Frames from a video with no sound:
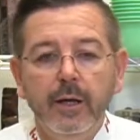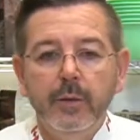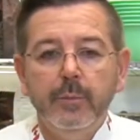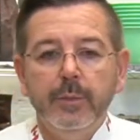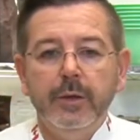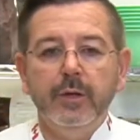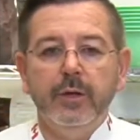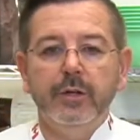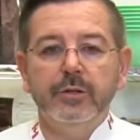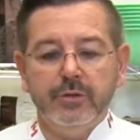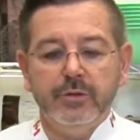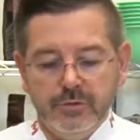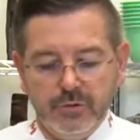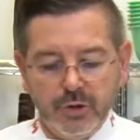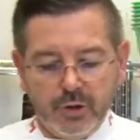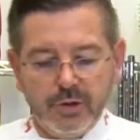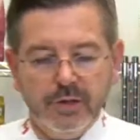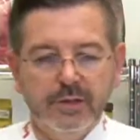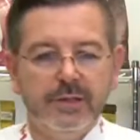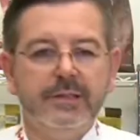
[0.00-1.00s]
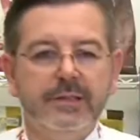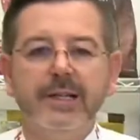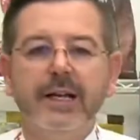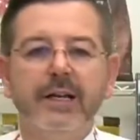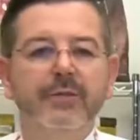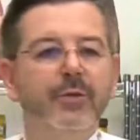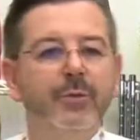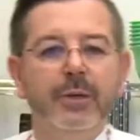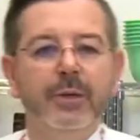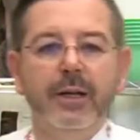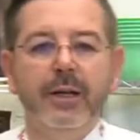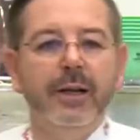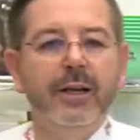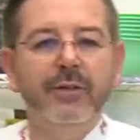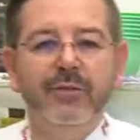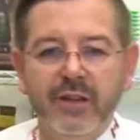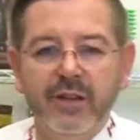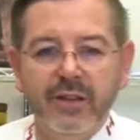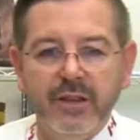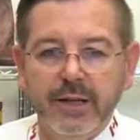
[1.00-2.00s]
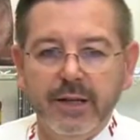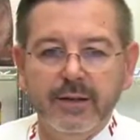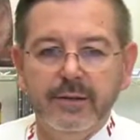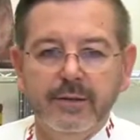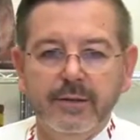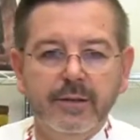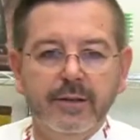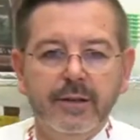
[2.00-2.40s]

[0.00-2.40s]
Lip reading: Because chocolate is like, for me, a living thing.